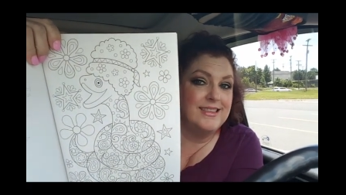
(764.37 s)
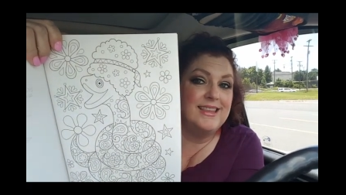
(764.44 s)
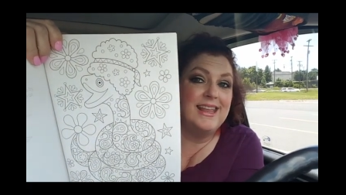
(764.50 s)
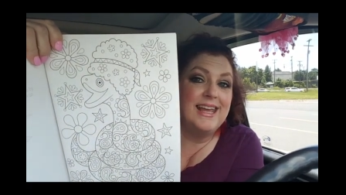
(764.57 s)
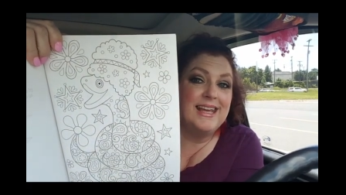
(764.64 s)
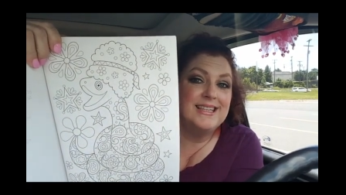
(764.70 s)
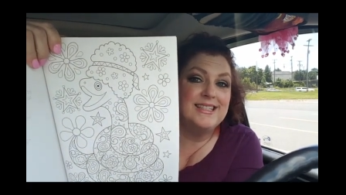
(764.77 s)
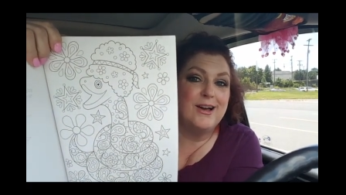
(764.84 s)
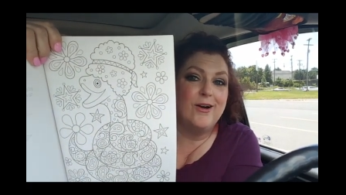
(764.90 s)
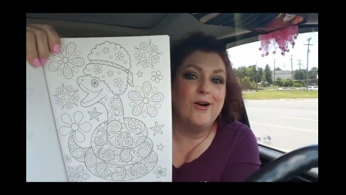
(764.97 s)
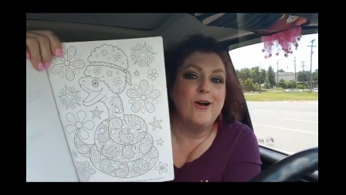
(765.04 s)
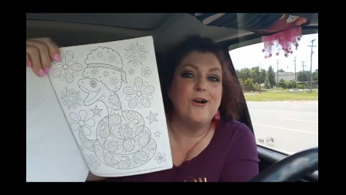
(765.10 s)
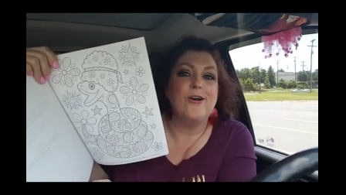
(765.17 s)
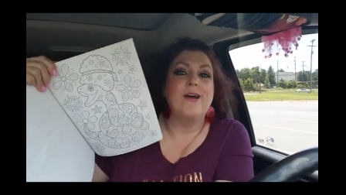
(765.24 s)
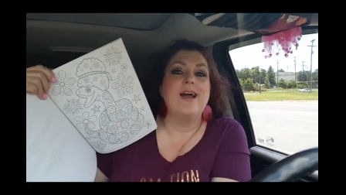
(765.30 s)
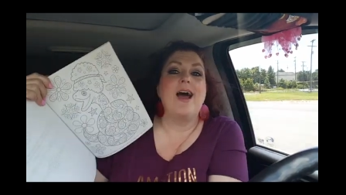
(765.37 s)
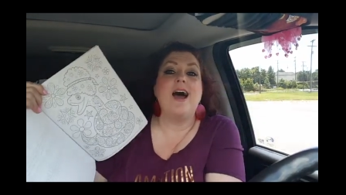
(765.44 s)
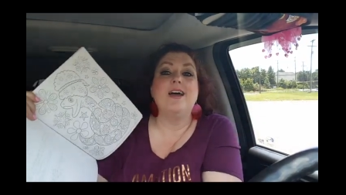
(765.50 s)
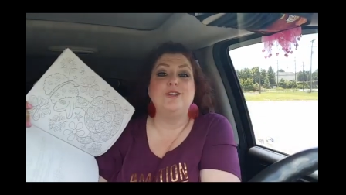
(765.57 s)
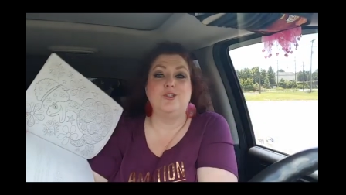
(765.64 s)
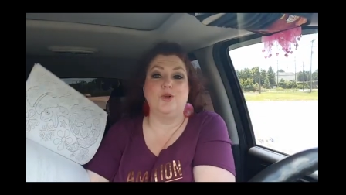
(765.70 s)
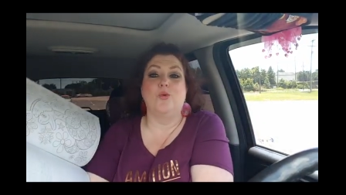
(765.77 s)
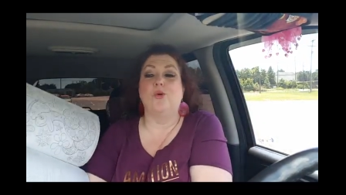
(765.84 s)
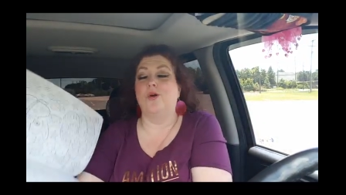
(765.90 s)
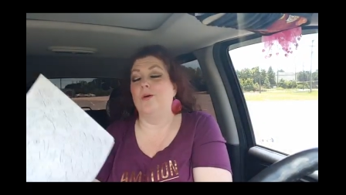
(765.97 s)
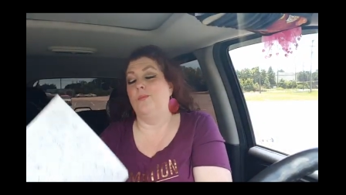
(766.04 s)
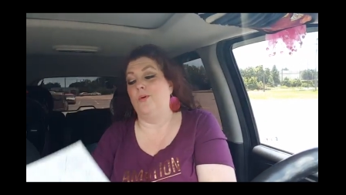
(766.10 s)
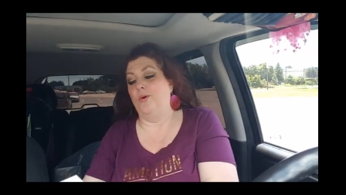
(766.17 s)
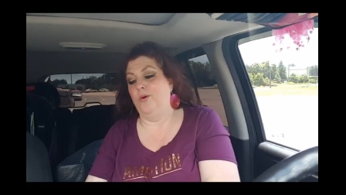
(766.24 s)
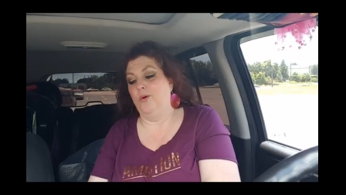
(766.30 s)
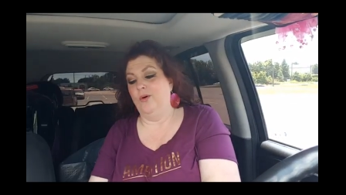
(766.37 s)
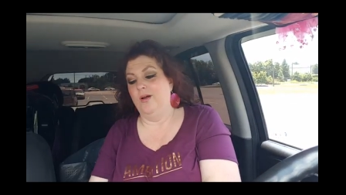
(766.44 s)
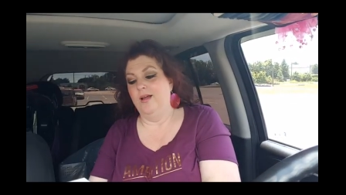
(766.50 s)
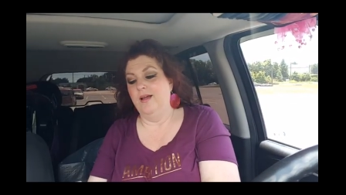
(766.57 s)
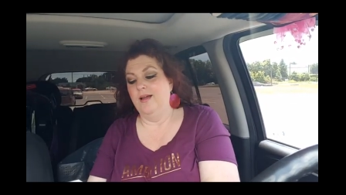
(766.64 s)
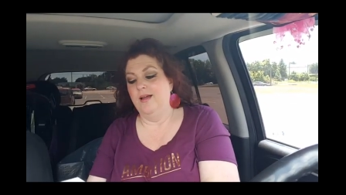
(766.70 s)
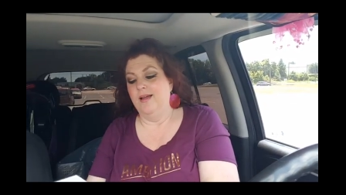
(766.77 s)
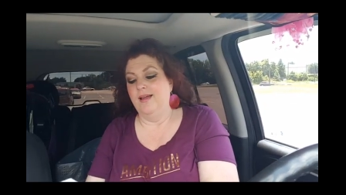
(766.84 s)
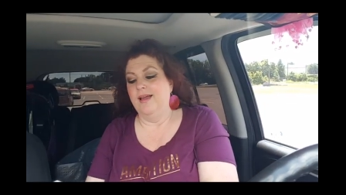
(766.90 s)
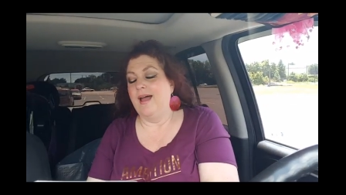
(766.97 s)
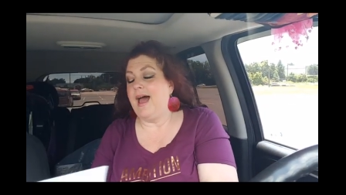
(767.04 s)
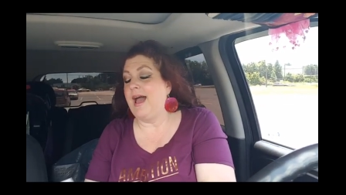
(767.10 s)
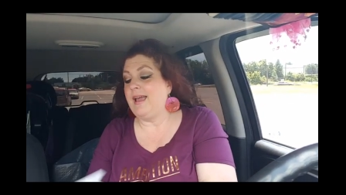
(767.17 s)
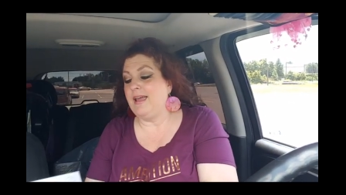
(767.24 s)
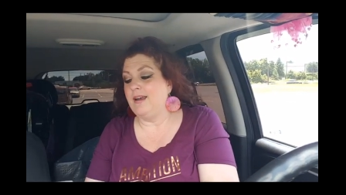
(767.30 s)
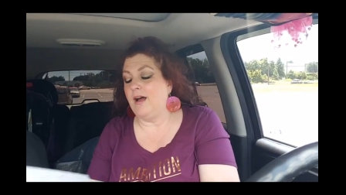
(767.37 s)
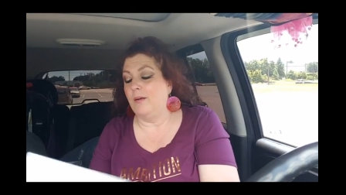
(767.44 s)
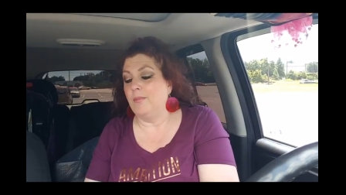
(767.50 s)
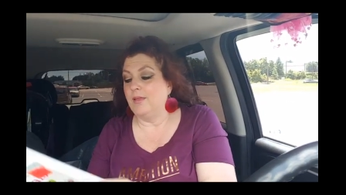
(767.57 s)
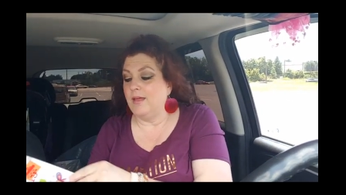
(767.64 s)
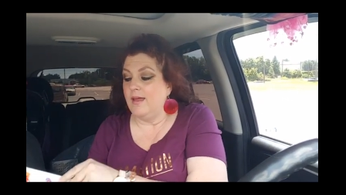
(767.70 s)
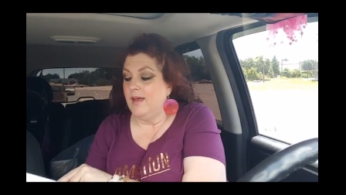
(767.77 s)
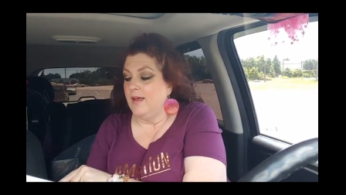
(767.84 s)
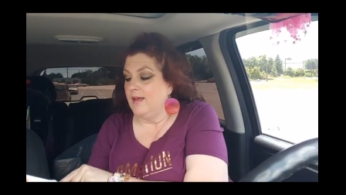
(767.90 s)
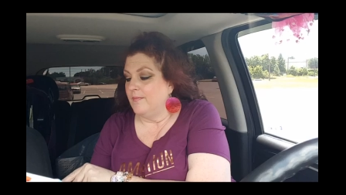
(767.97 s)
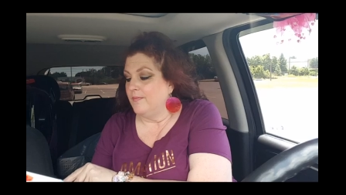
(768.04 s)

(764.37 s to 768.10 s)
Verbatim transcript: These are adorable. I cannot believe,